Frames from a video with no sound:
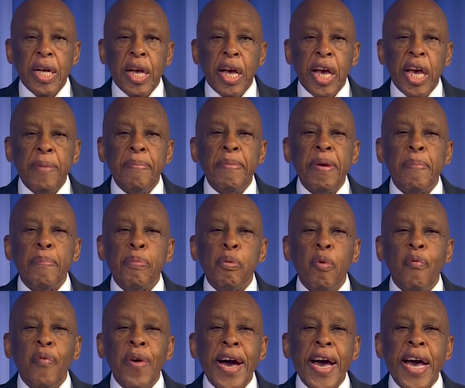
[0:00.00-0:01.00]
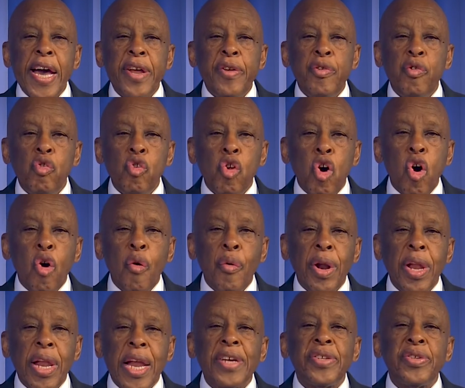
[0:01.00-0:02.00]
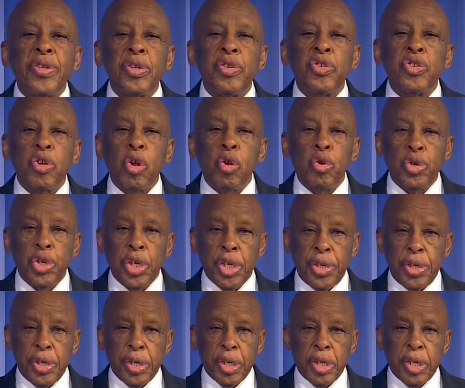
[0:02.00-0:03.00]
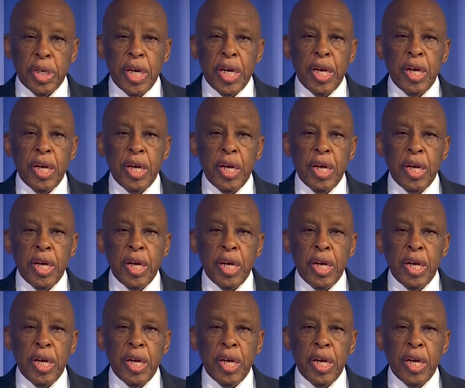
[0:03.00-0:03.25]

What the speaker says: and may provide long-lasting solutions